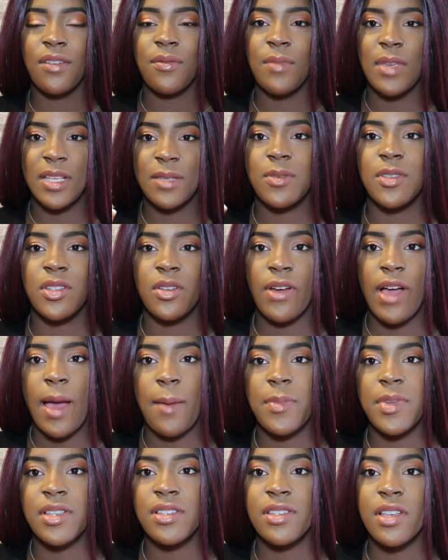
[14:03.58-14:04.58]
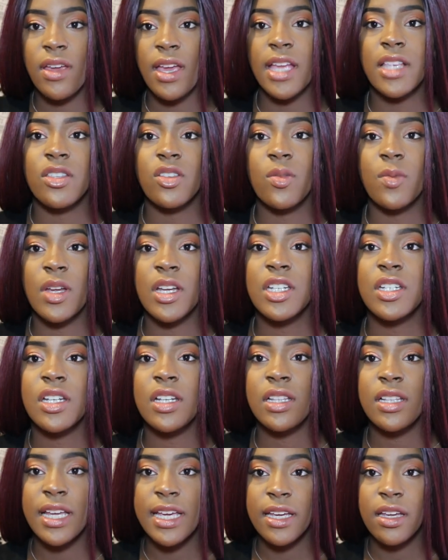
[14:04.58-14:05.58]
makes me so happy. So you guys so
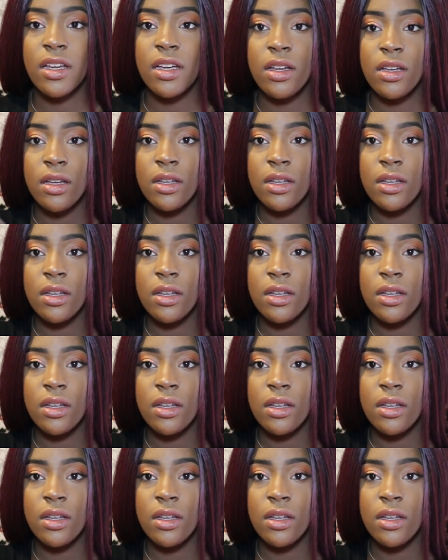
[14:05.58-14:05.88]
much. Like,